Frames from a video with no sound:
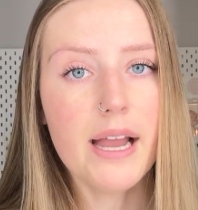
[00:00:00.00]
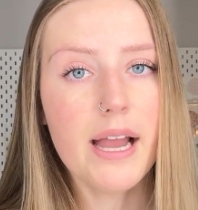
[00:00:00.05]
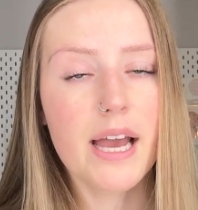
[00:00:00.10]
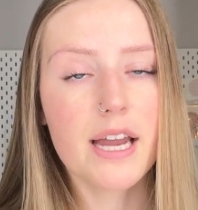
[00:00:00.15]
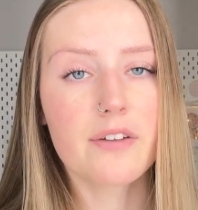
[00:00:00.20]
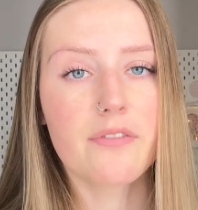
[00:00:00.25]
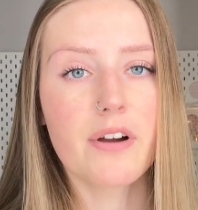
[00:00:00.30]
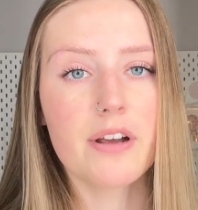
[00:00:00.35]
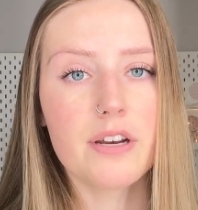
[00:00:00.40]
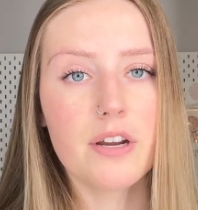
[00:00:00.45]

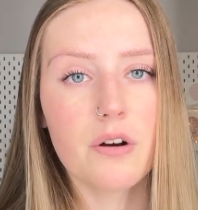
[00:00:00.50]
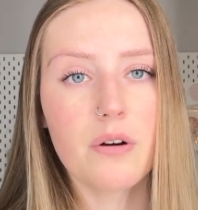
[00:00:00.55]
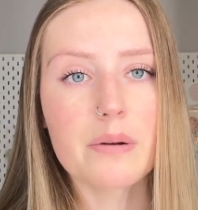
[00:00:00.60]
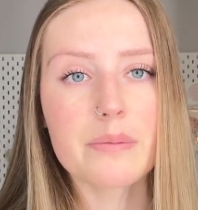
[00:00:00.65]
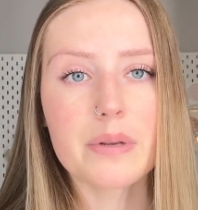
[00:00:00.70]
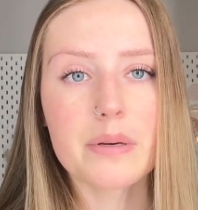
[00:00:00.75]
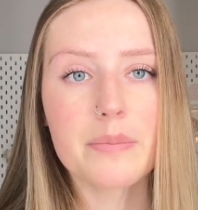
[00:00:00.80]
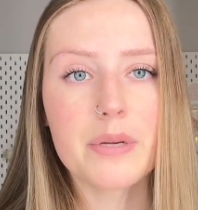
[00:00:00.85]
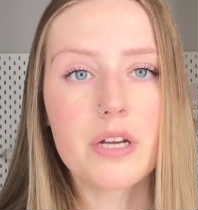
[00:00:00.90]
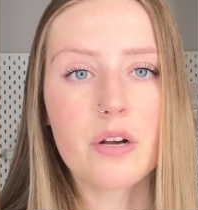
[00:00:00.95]
And if I know I'm
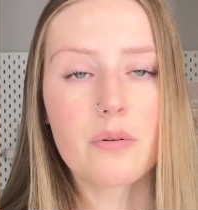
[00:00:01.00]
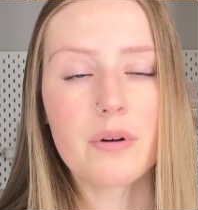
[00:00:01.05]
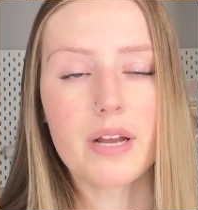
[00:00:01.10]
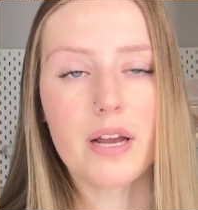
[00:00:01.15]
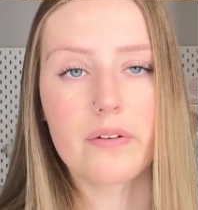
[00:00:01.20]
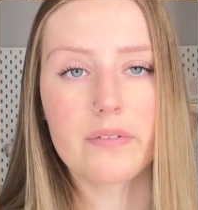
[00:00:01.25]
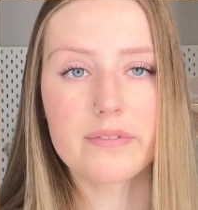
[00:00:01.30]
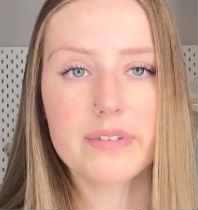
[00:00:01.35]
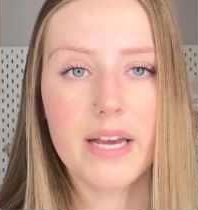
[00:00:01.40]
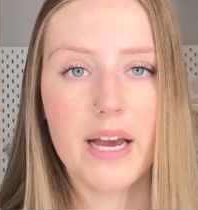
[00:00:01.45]
going to be going
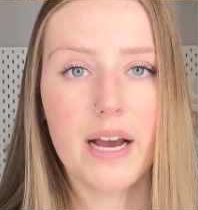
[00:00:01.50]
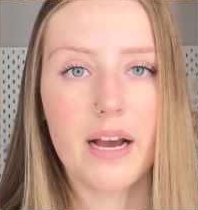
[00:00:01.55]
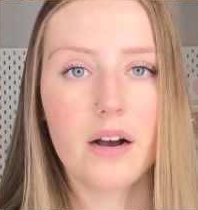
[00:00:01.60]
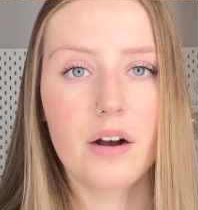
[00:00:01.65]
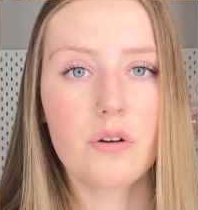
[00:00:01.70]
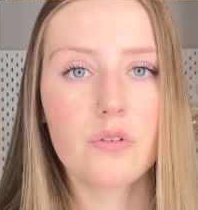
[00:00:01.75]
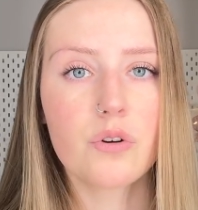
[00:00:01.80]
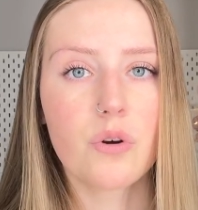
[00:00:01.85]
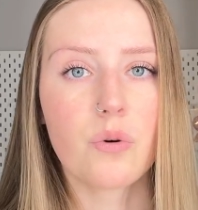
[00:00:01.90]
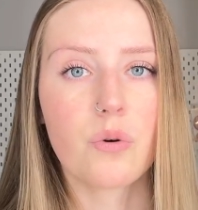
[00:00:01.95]
out of
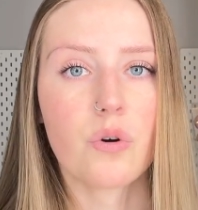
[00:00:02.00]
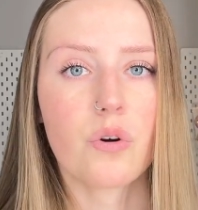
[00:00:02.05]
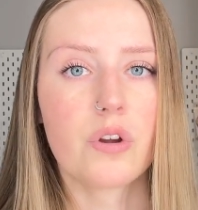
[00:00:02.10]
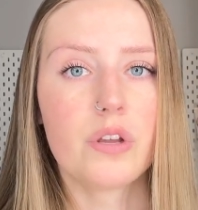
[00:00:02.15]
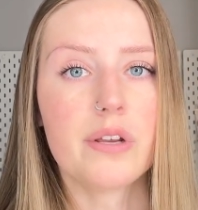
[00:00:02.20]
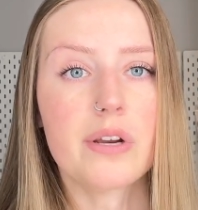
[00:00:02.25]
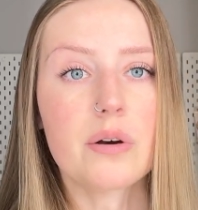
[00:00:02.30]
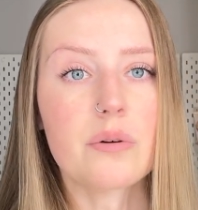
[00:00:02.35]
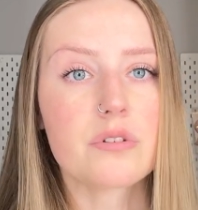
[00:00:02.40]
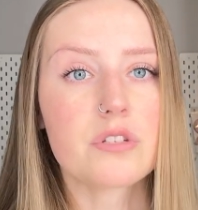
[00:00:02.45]
town, or,
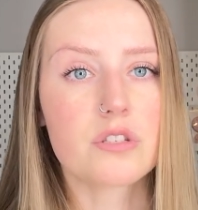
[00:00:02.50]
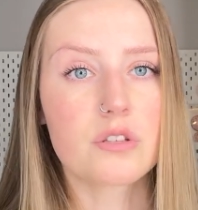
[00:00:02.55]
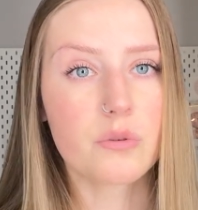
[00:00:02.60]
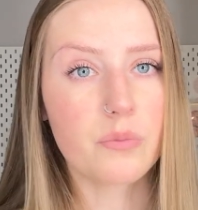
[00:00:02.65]
you know, it's the